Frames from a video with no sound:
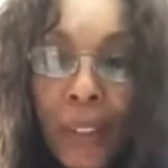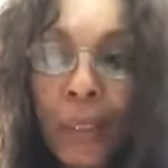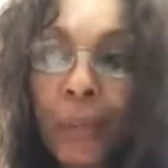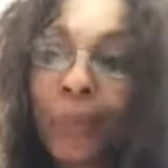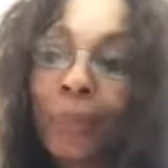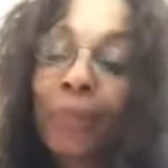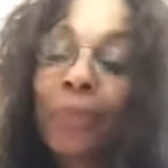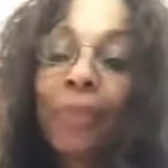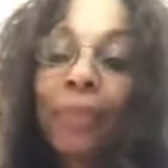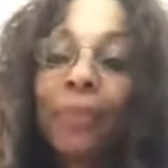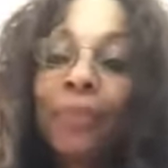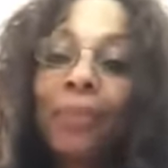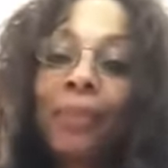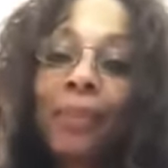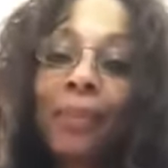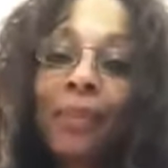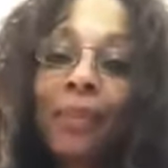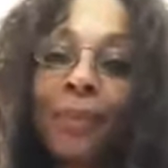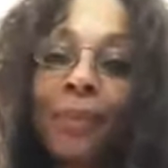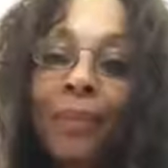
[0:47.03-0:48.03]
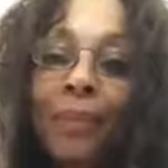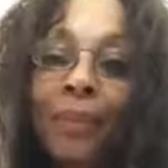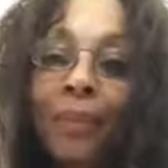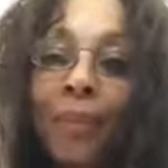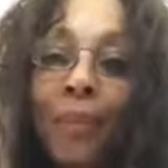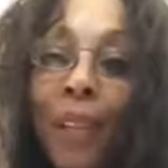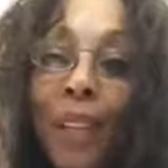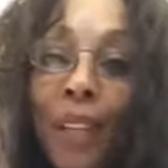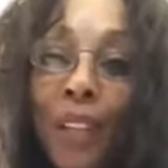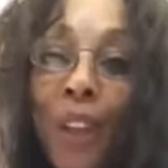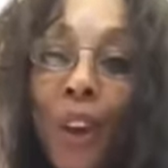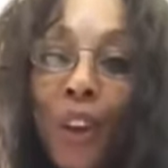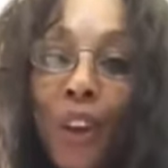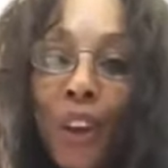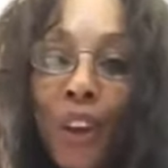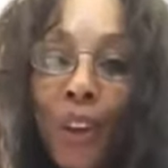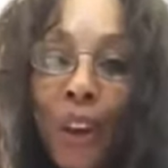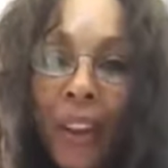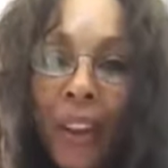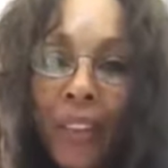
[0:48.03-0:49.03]
you. Me
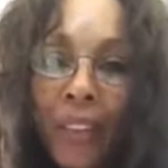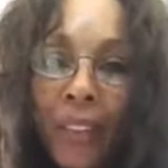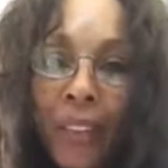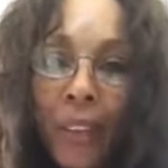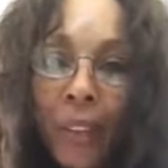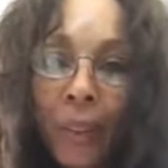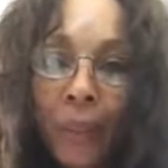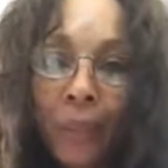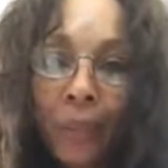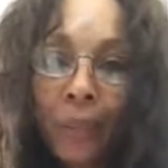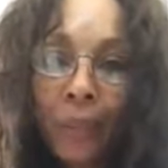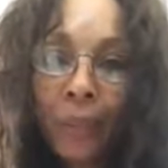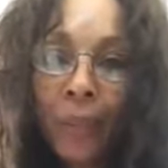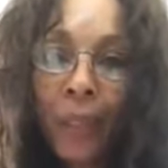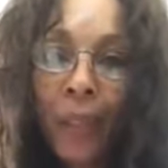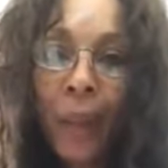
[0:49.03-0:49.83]
don't cry for you.